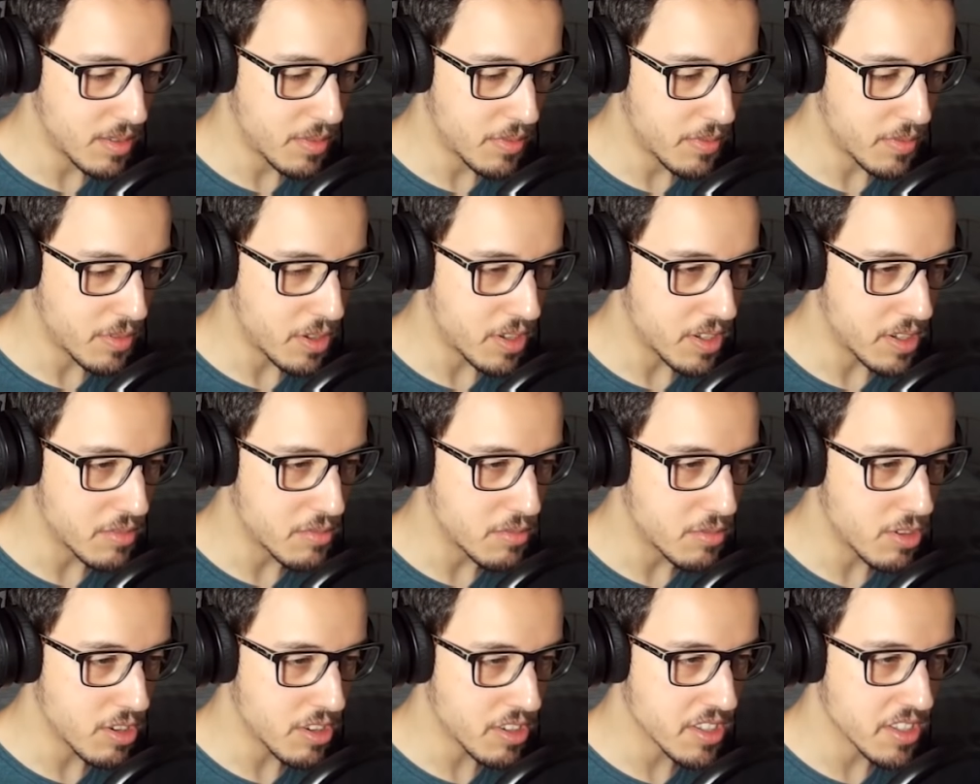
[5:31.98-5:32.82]
Flora
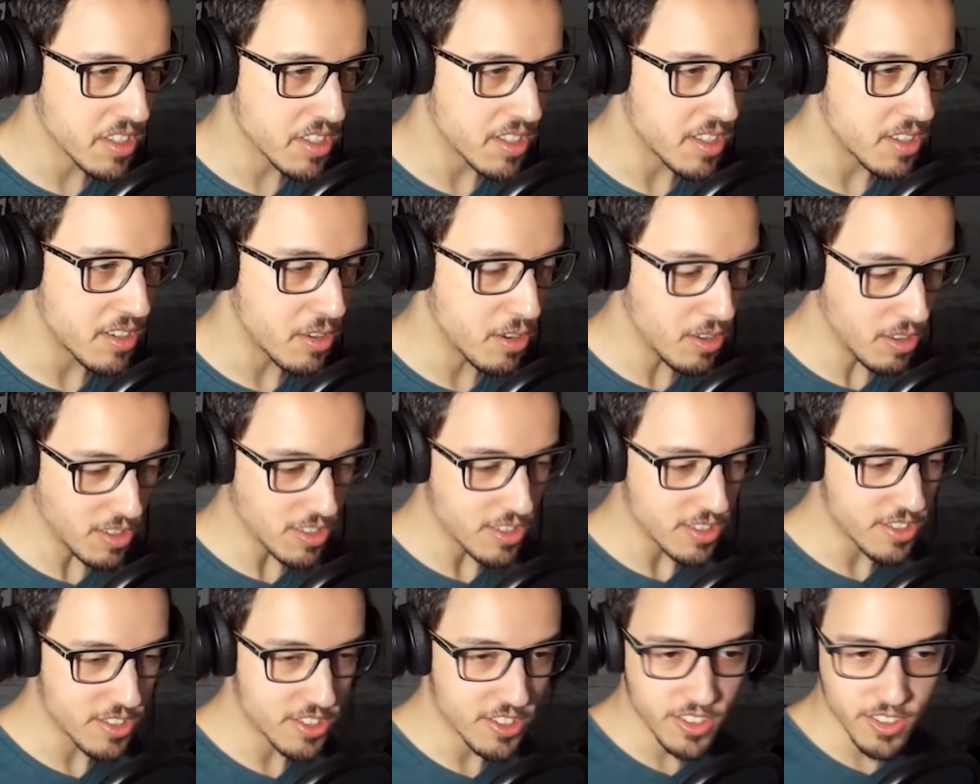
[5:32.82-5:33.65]
works here.
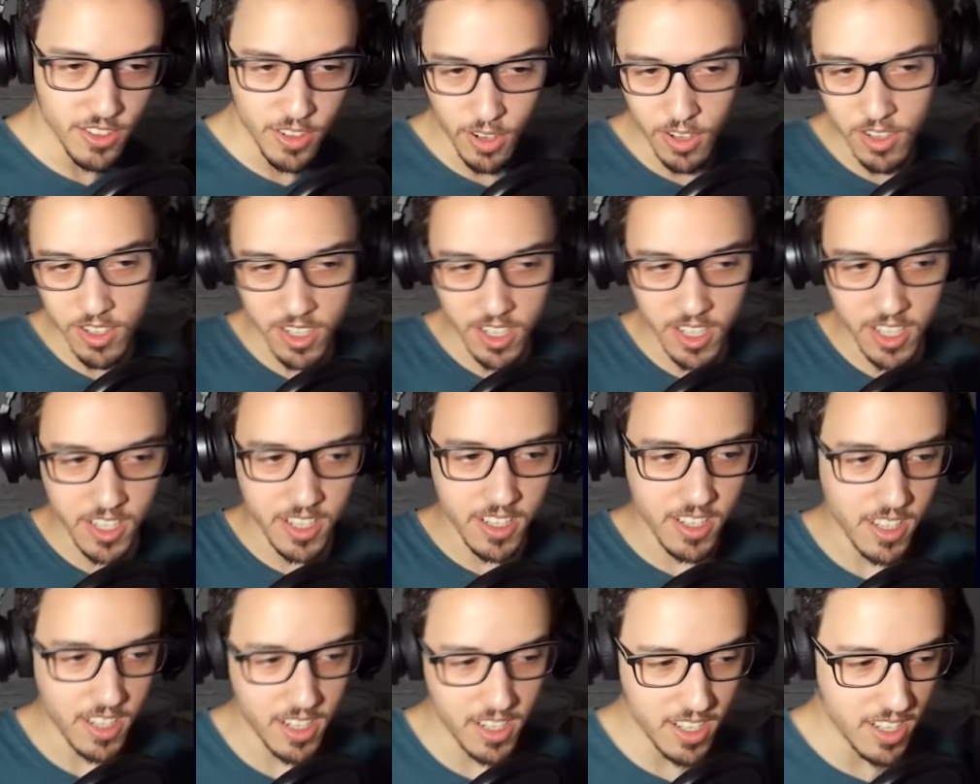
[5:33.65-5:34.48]
Holy sh...
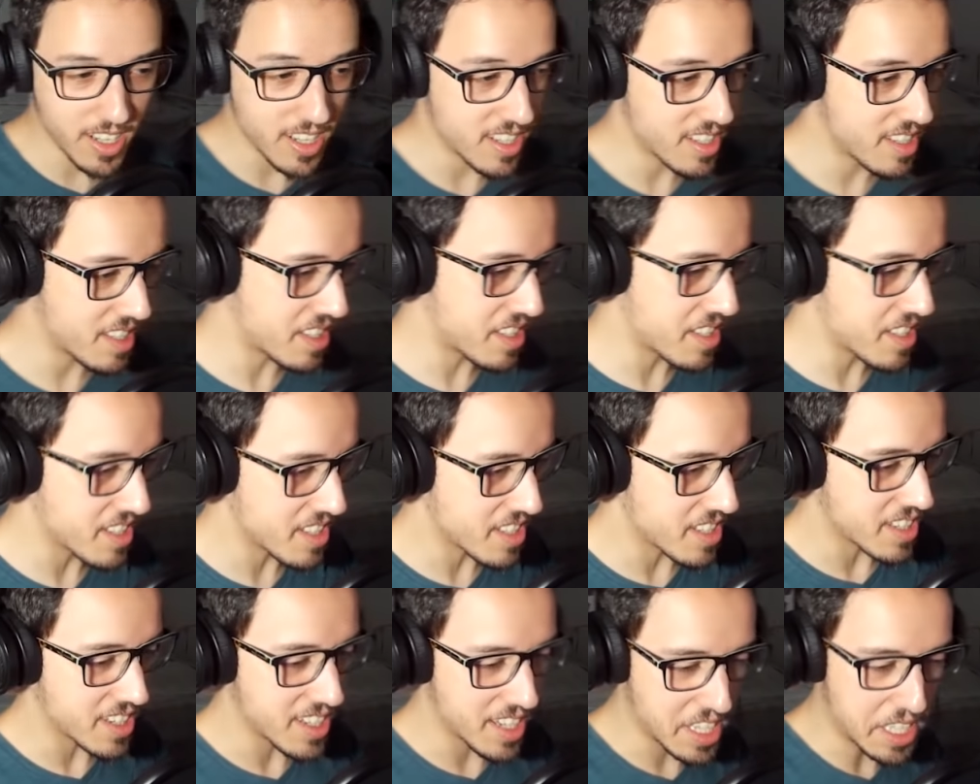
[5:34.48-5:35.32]
Okay, alright. This
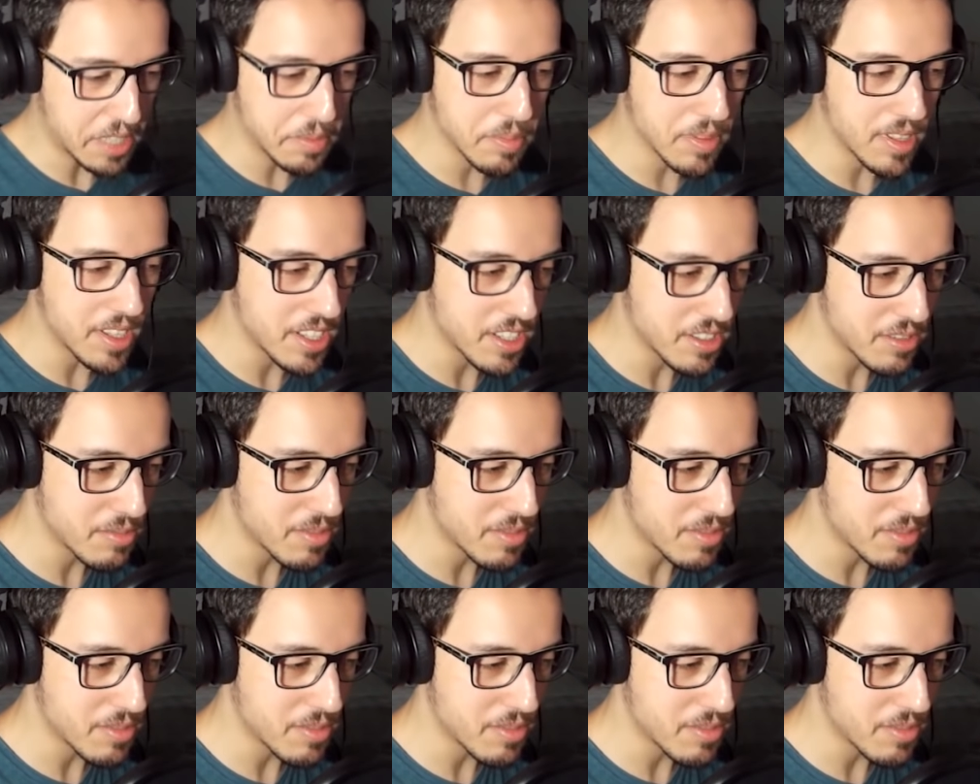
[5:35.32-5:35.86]
is a nice place to